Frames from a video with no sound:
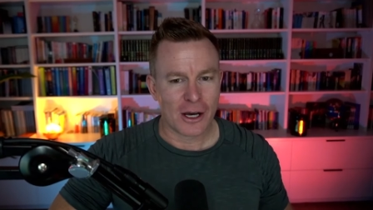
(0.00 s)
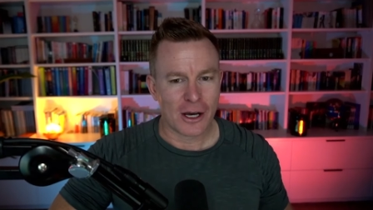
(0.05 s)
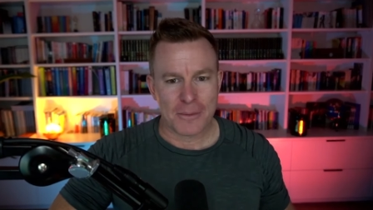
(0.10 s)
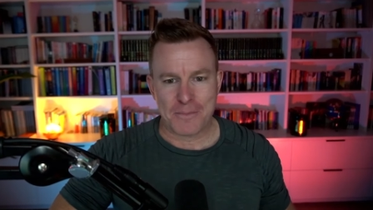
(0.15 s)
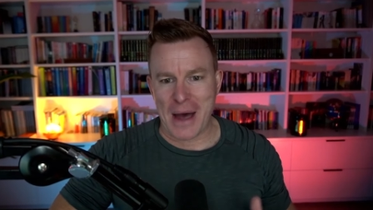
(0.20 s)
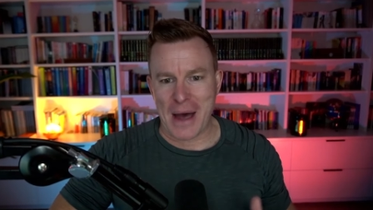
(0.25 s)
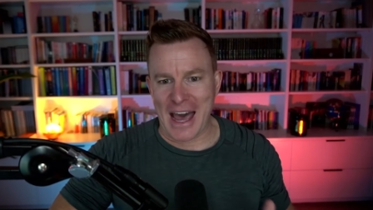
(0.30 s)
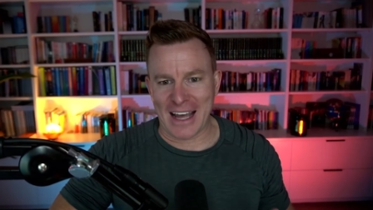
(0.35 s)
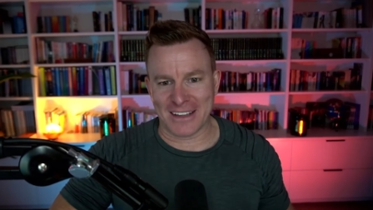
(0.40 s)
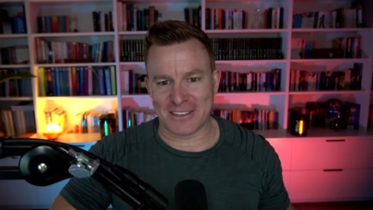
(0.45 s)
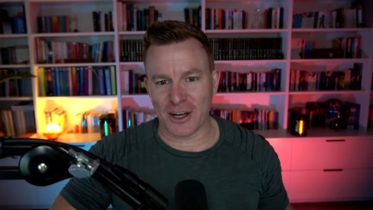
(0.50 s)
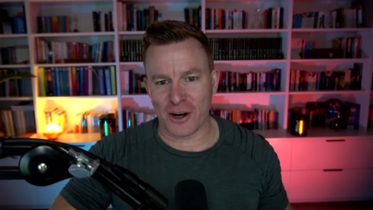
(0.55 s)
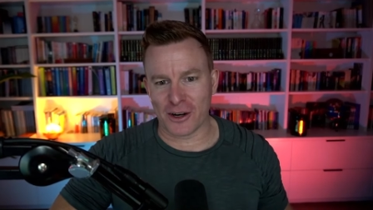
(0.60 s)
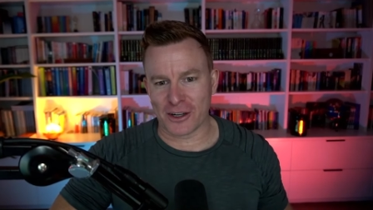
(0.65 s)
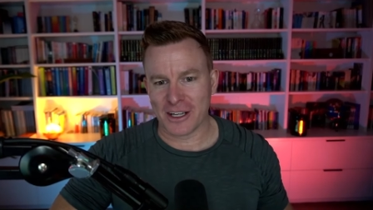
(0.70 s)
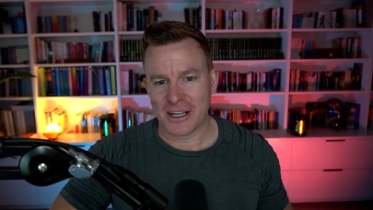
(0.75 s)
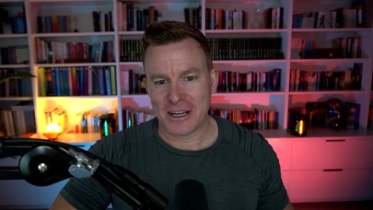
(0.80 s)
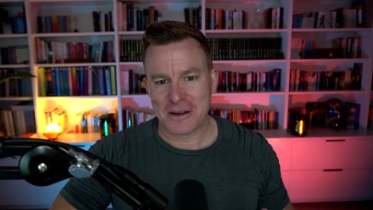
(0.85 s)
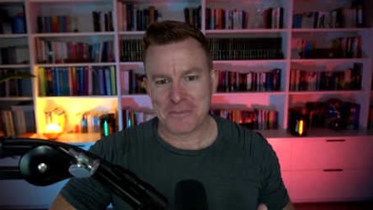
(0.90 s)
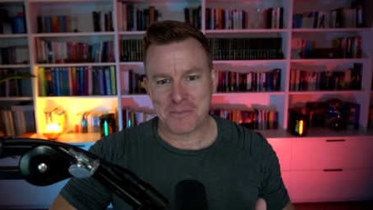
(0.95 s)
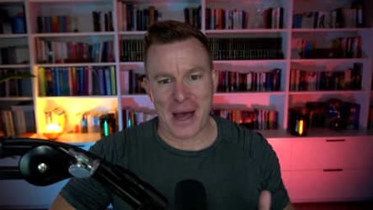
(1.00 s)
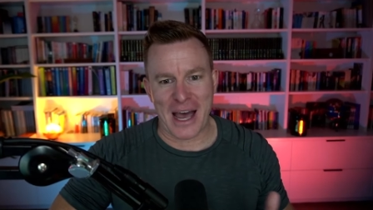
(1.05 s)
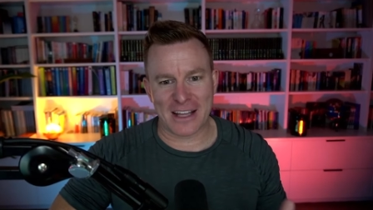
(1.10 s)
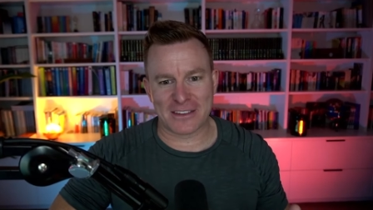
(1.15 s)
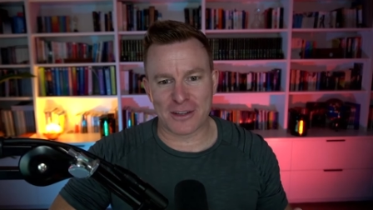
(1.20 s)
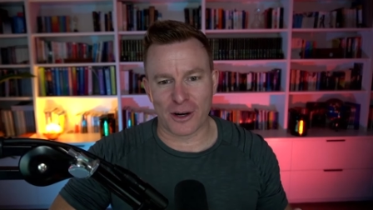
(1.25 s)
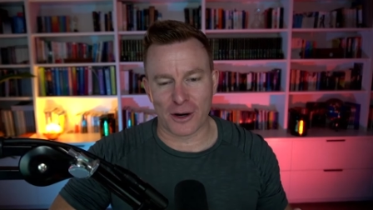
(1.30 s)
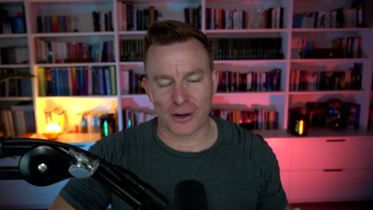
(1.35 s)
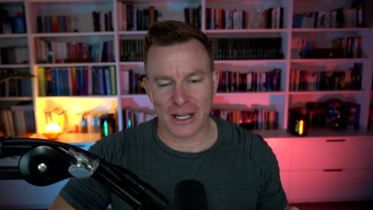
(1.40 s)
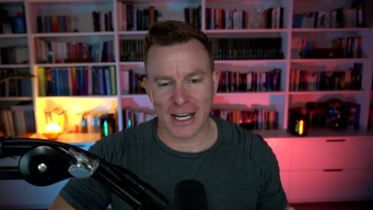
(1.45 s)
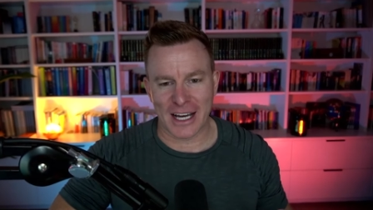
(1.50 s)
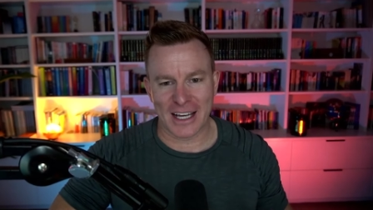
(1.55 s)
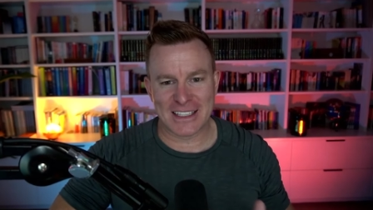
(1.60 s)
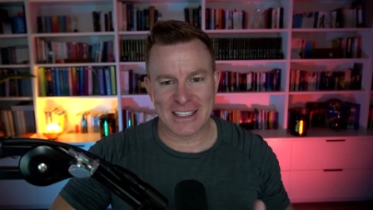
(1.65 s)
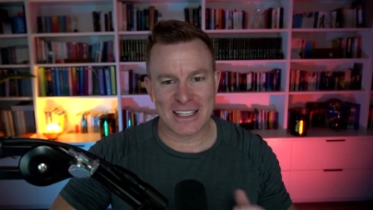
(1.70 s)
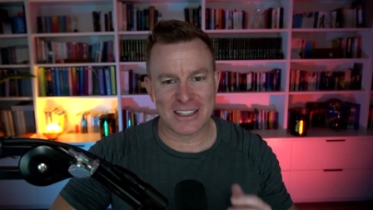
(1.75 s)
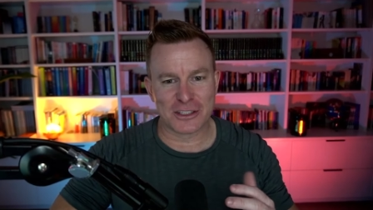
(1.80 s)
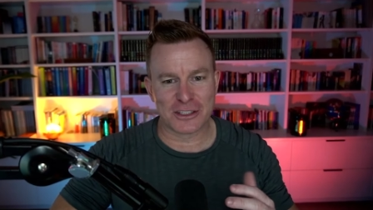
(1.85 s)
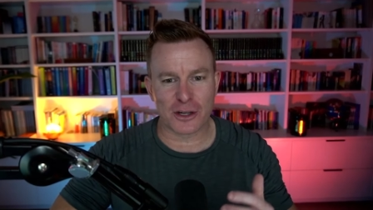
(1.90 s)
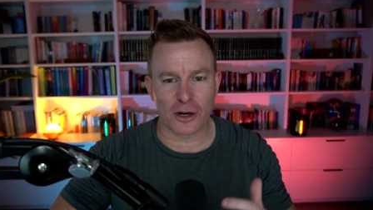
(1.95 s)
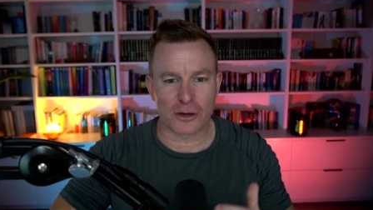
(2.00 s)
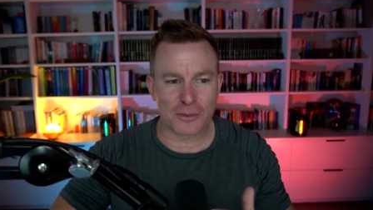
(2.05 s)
bad dog. And then the dog